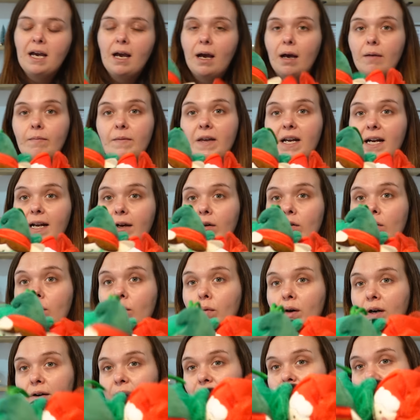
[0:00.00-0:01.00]
And then I got
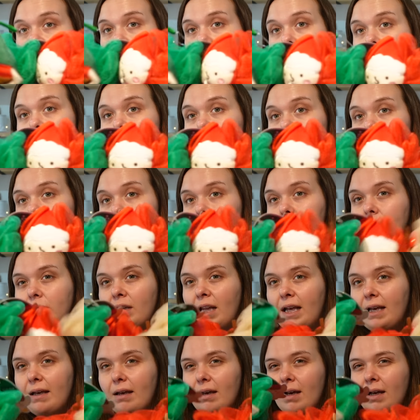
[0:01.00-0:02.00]
one of them,
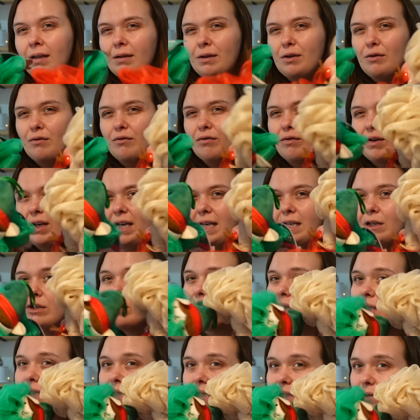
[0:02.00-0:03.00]
like a loofah each,
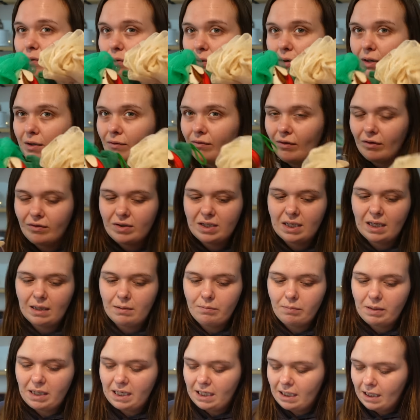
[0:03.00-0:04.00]
because these were only
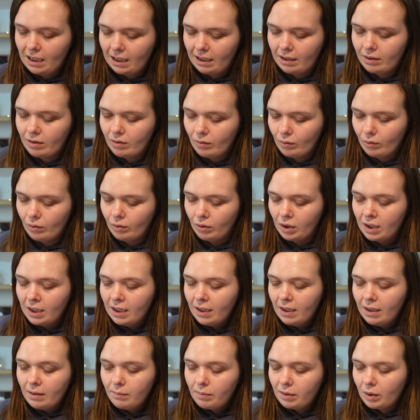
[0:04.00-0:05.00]
59p, and I thought it'd
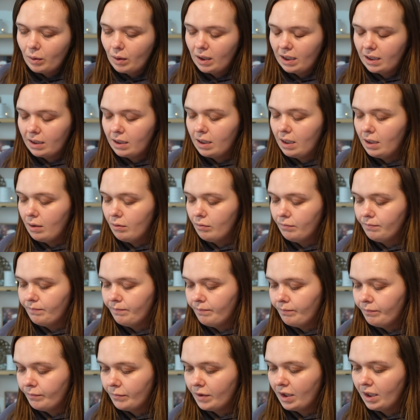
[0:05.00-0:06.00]
be quite cute
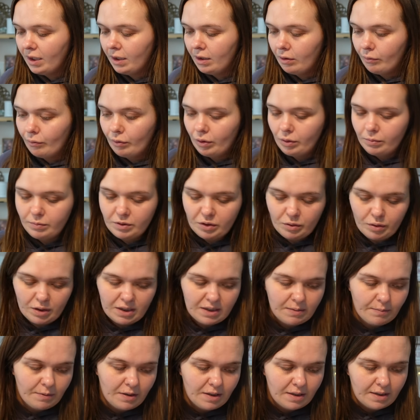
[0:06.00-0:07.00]
in the run-up to
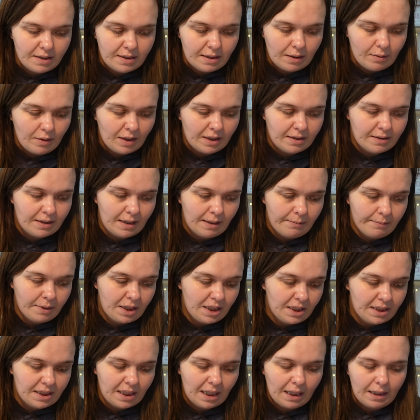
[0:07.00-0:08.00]
Christmas. So that's them, and
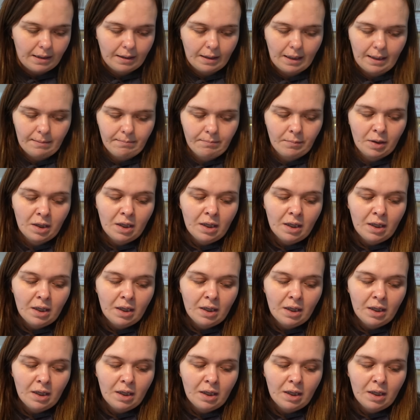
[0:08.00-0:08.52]
he tied them.